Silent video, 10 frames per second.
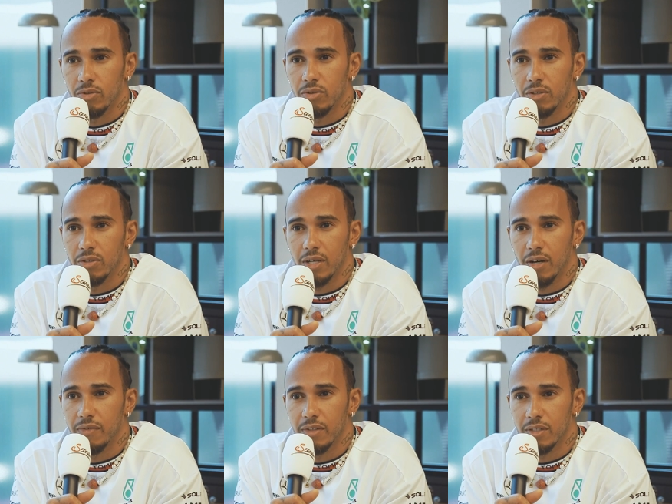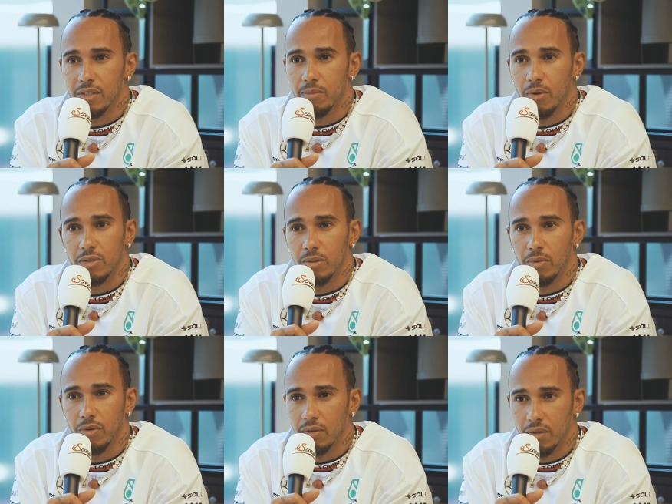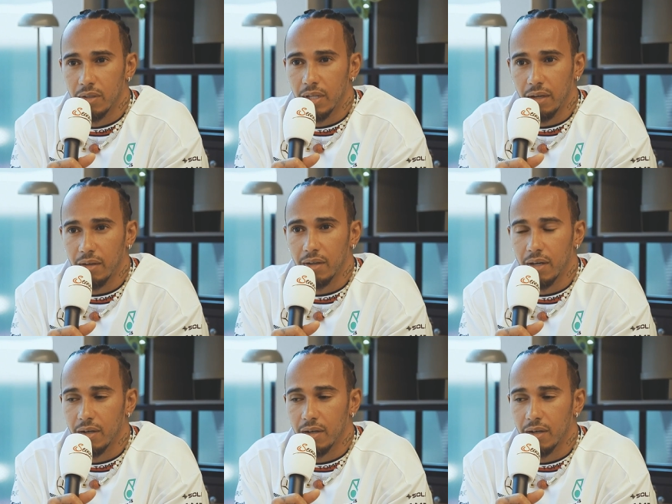true to yourself is the most important thing.